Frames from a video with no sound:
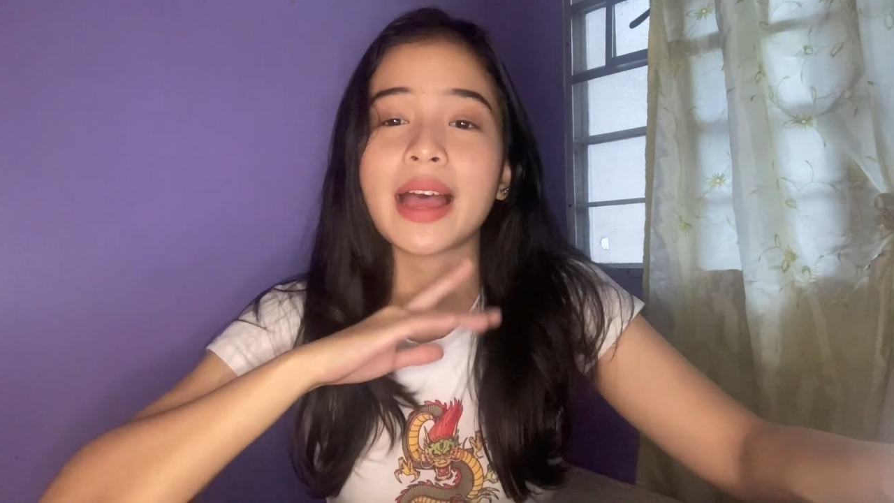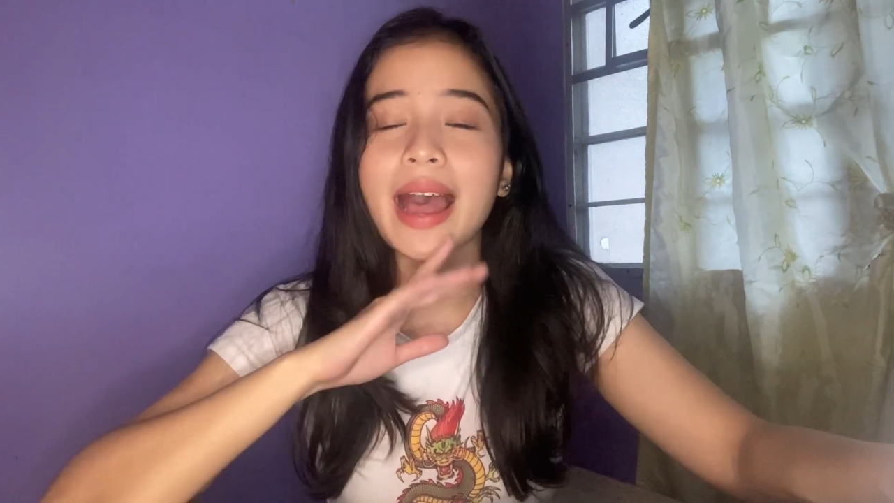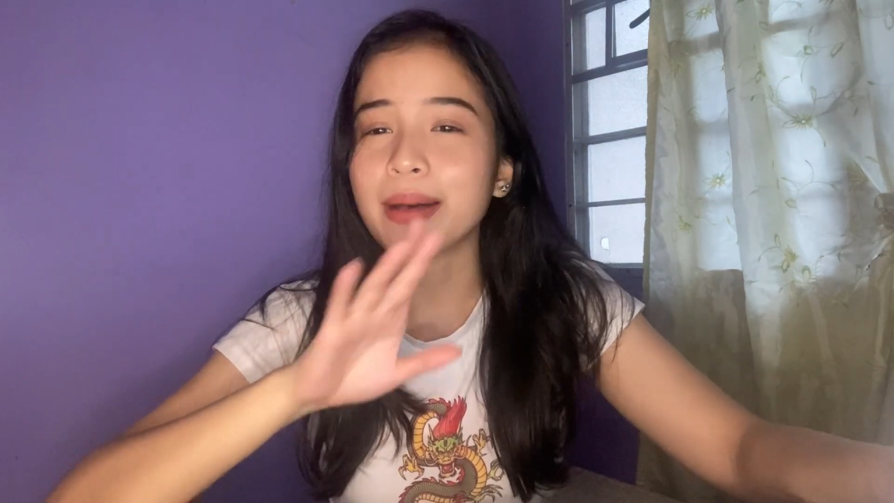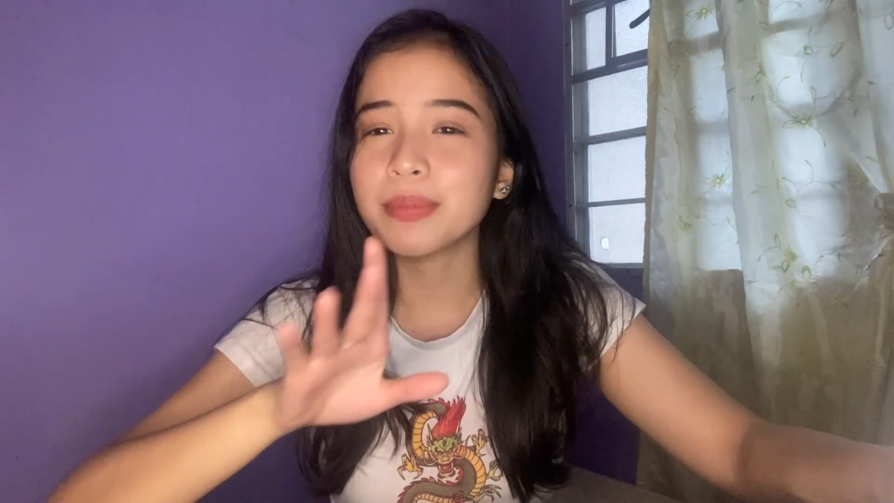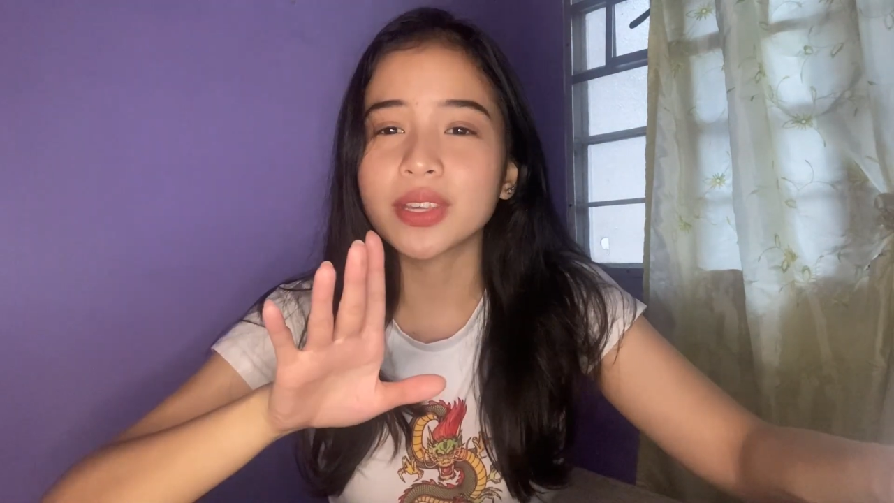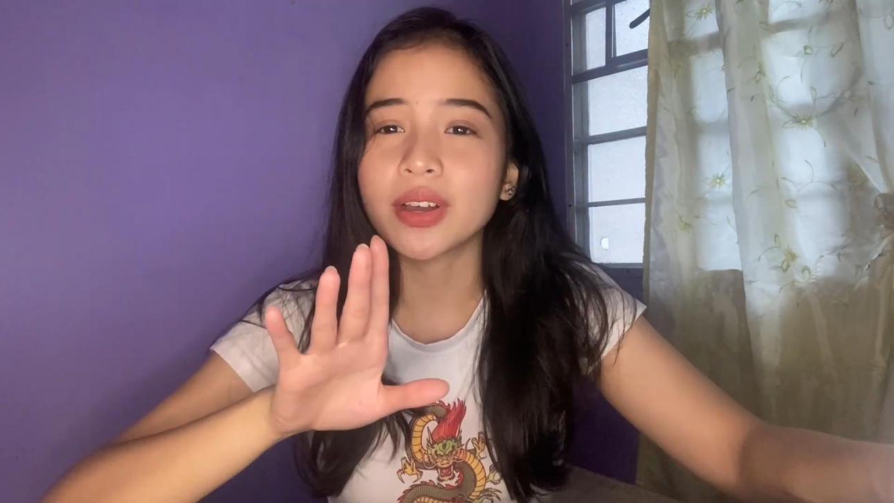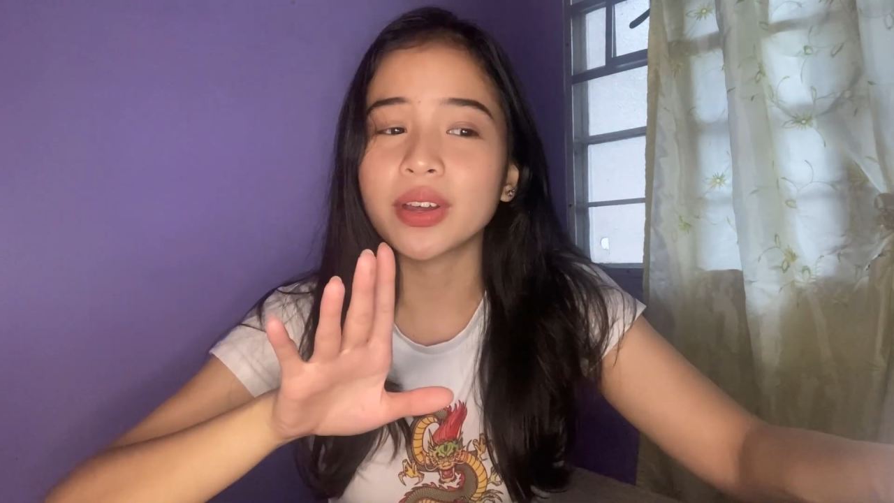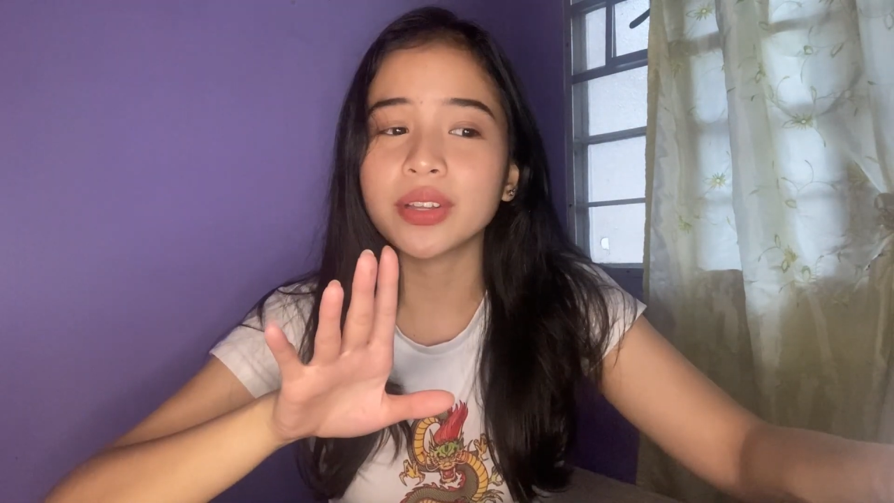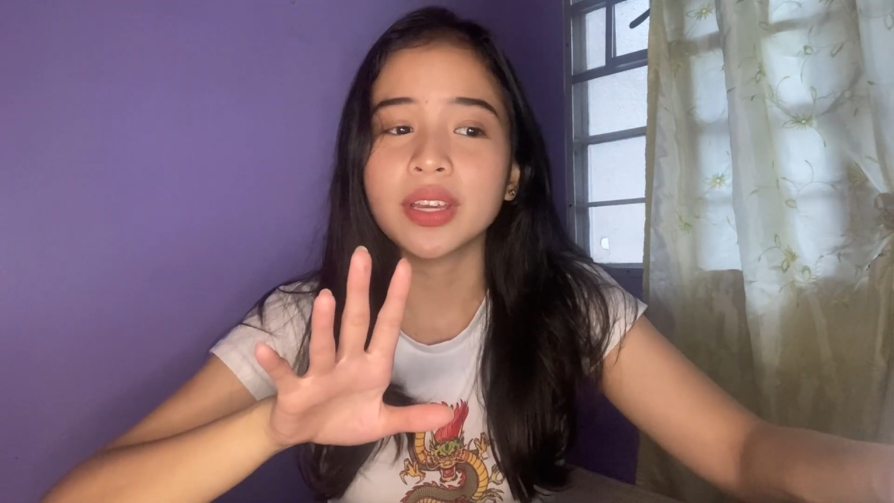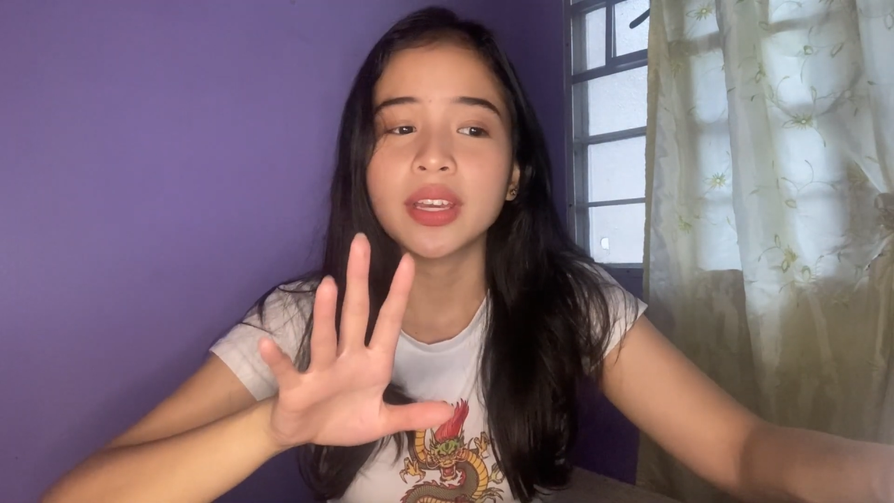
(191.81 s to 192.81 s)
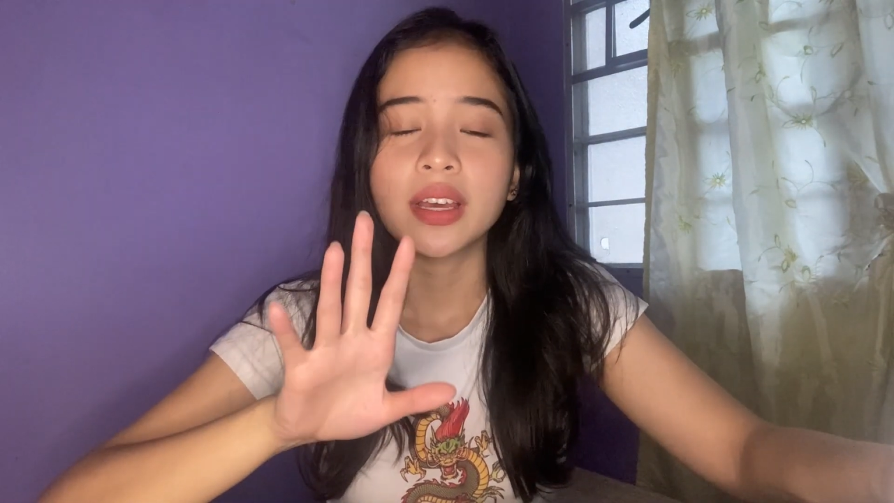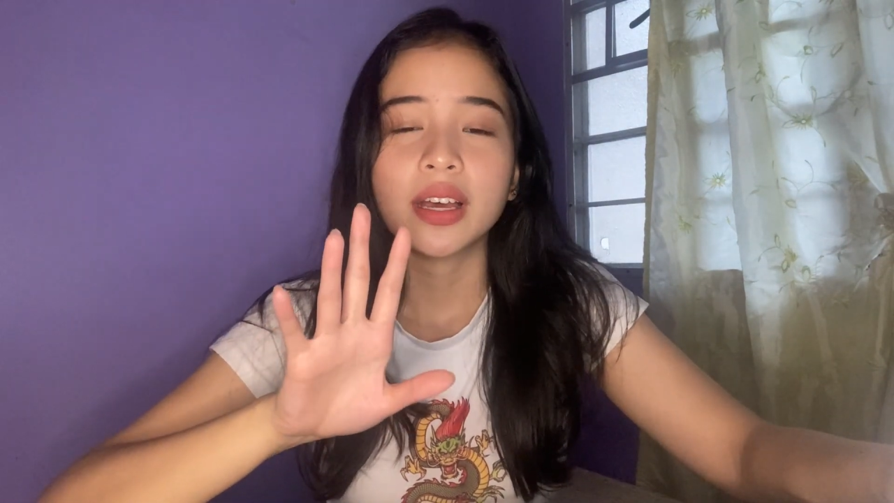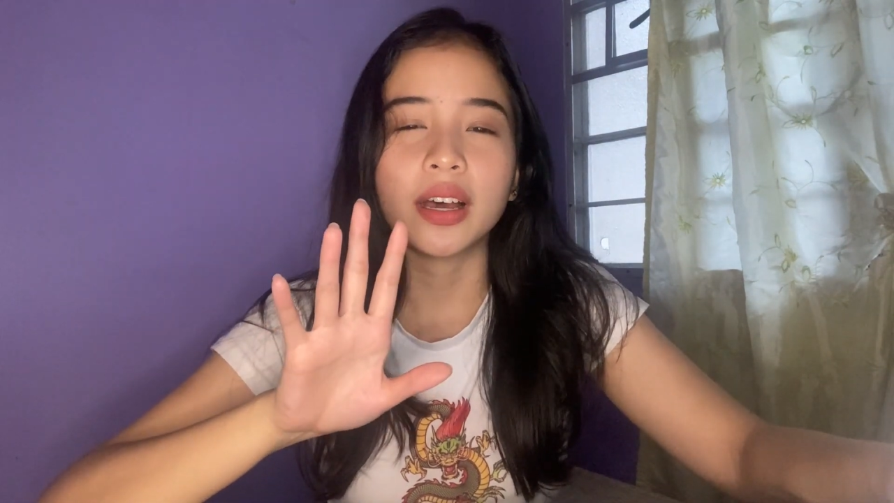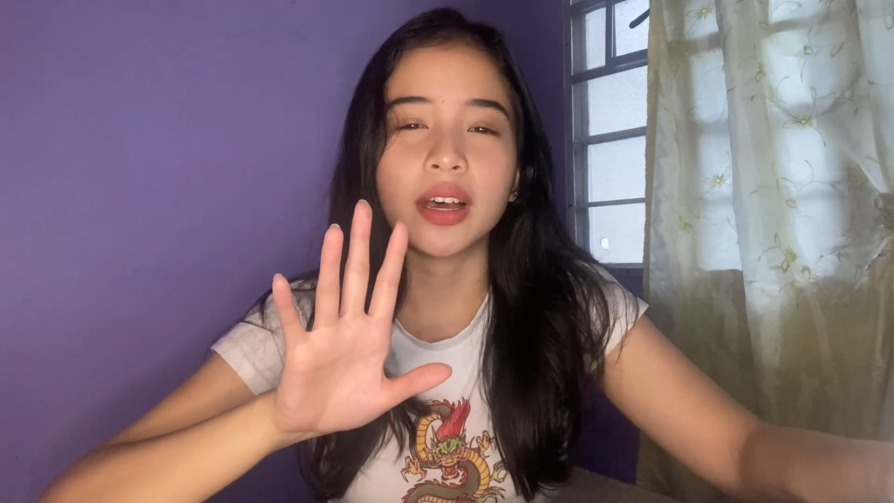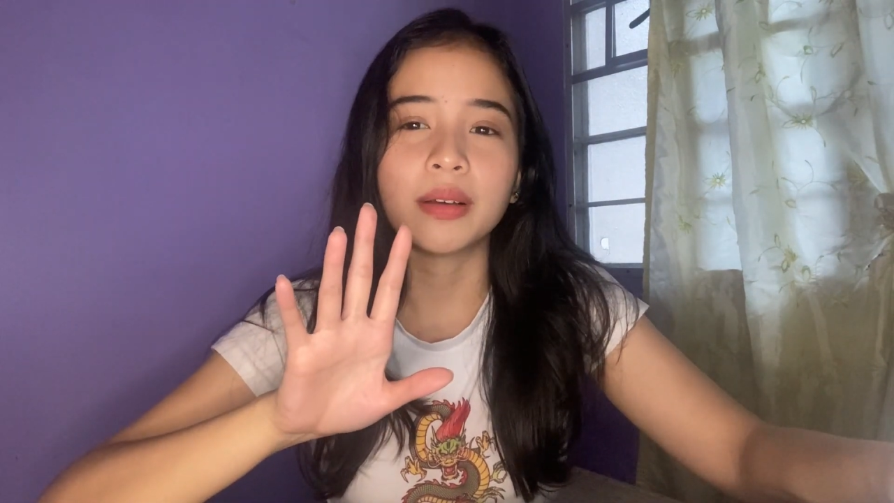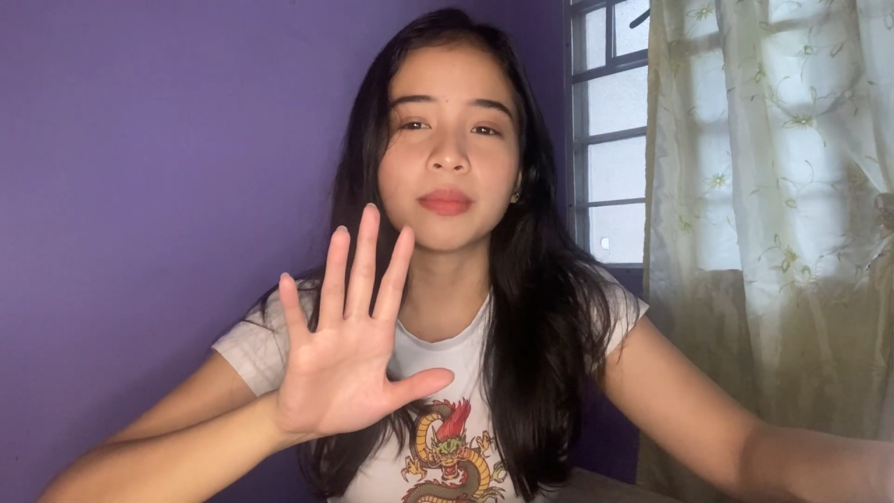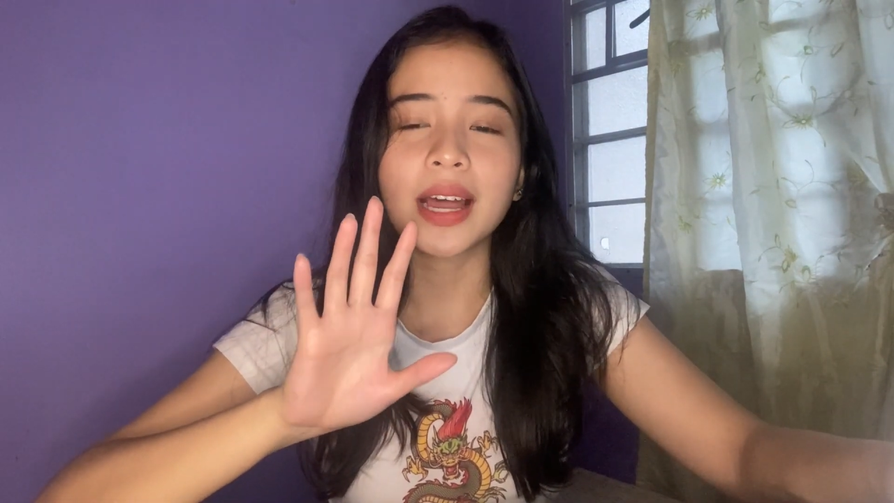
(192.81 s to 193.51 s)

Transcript: Amazon, um,